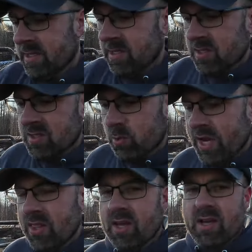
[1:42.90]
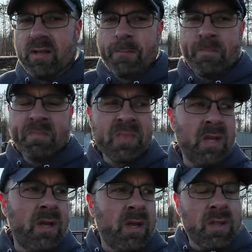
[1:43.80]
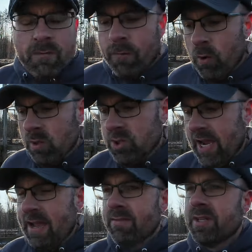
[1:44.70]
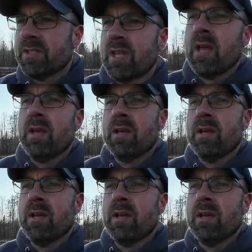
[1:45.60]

because the way the four-wheel drive is,